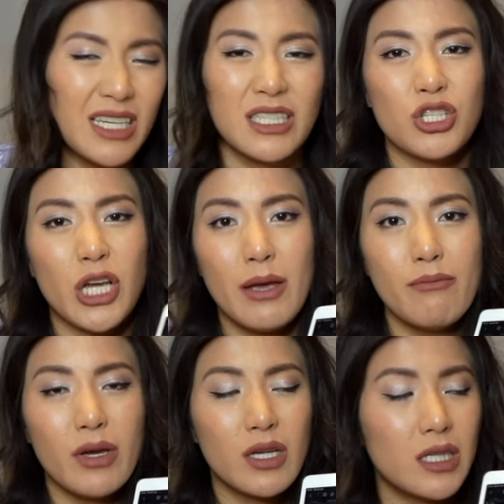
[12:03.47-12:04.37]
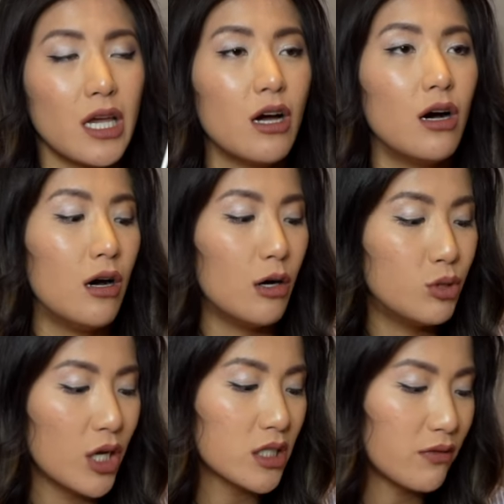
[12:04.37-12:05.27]
It's a shame, because they are
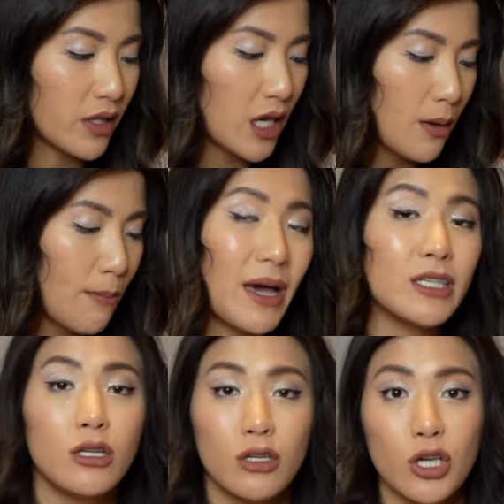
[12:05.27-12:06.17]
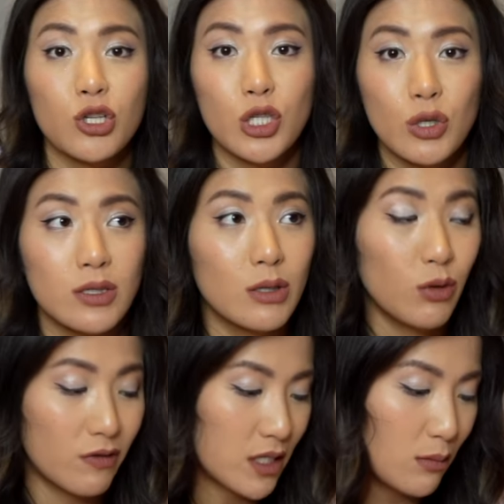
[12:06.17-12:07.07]
objectively better looking shoes than
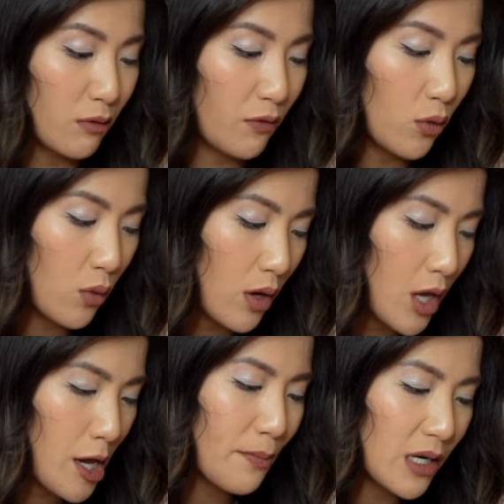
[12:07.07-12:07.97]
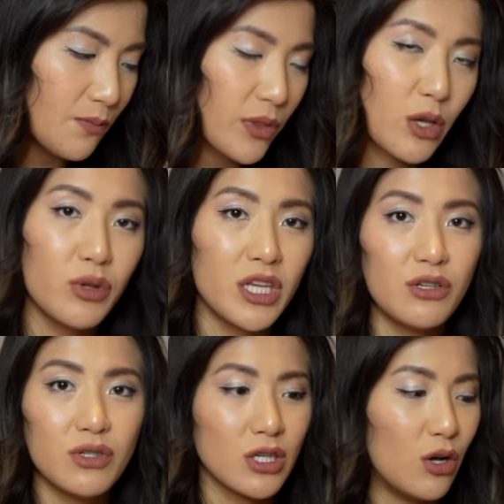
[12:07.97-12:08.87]
we've seen before, but with the
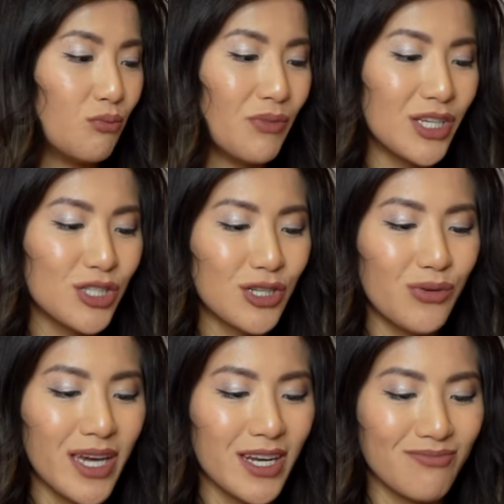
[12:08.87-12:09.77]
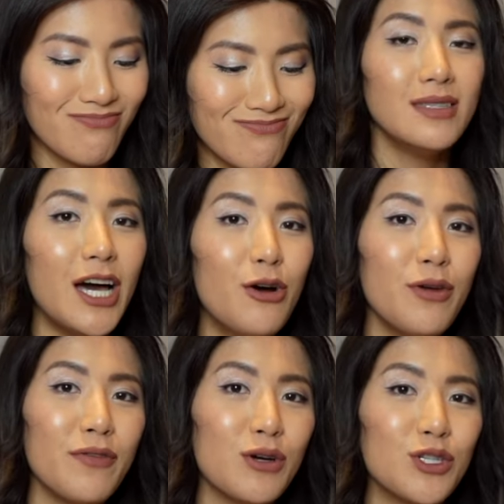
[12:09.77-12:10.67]
used sole, I just don't get it. Now
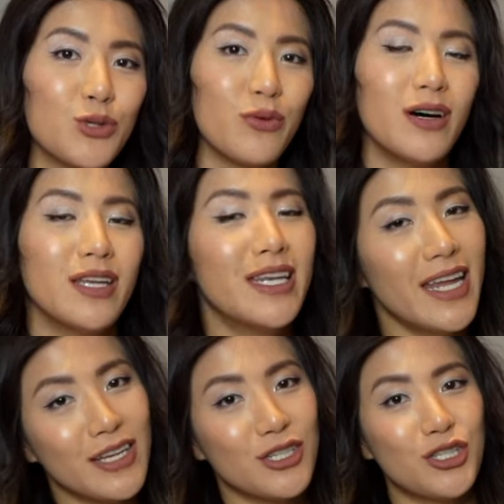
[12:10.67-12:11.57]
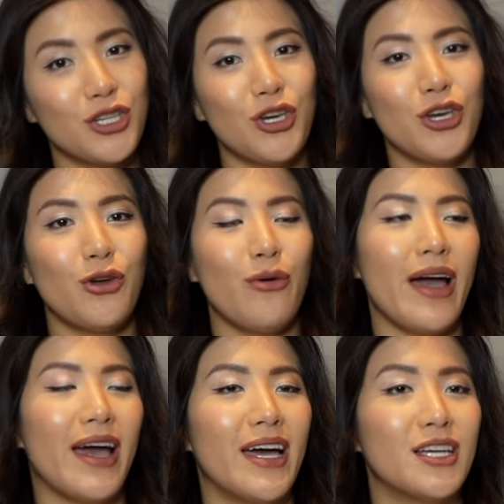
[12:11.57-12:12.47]
moving on to our next shoe,
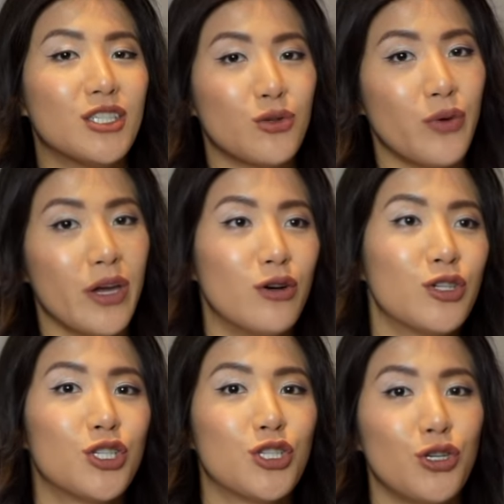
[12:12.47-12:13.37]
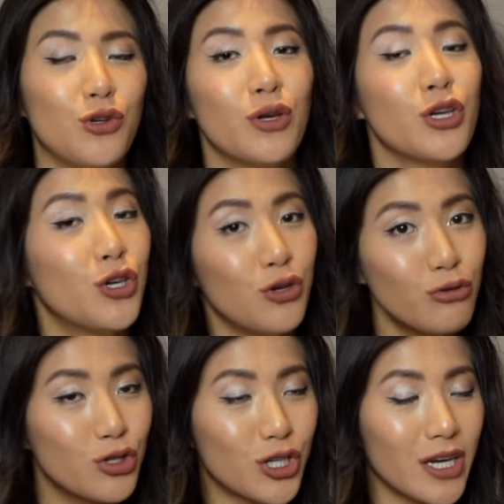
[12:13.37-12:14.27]
and we're on to
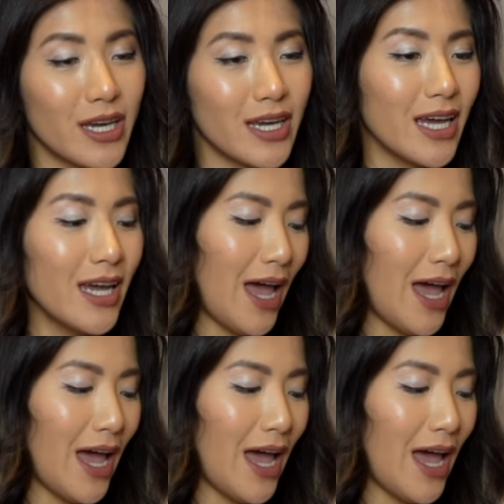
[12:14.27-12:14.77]
Gucci.